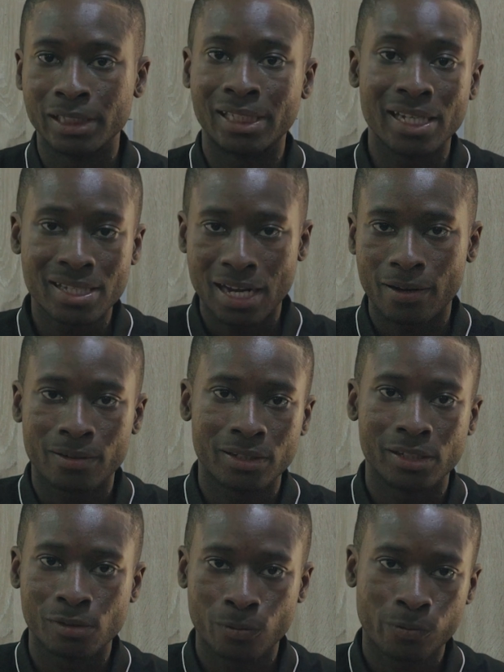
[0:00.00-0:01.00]
data,
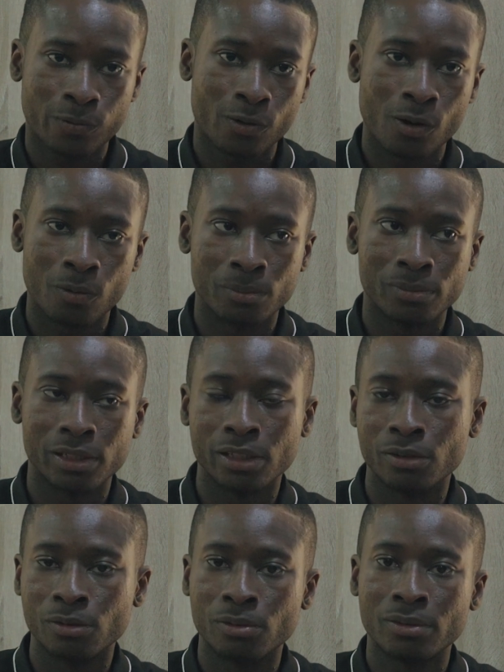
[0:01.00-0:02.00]

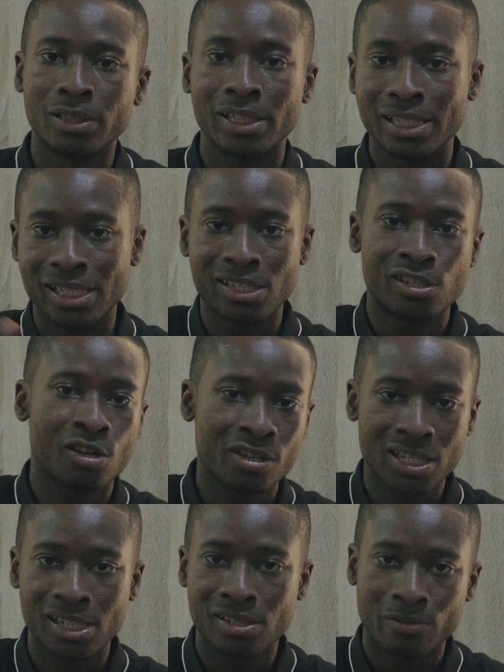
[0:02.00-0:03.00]
from these
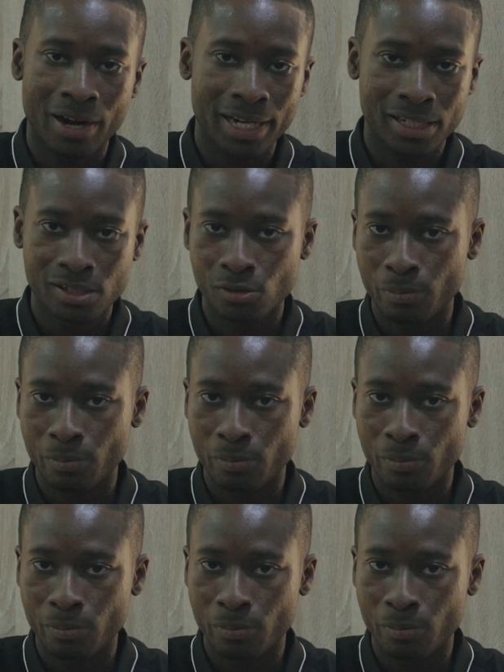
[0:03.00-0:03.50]
sources, right?